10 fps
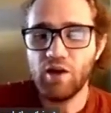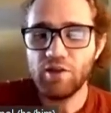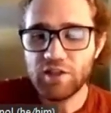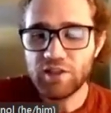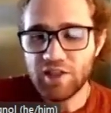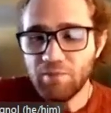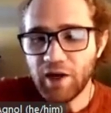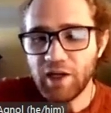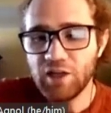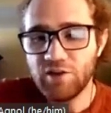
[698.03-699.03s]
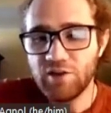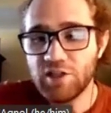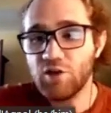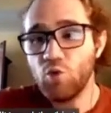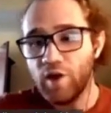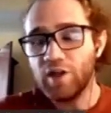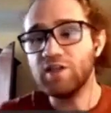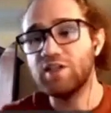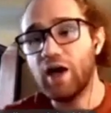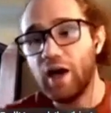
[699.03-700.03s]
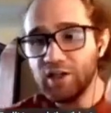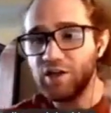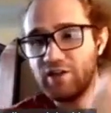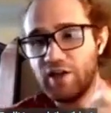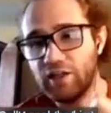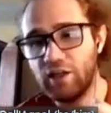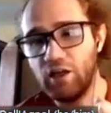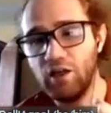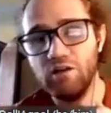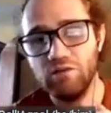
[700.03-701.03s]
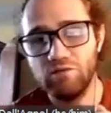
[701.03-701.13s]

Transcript: the sum binding adversary wins under that key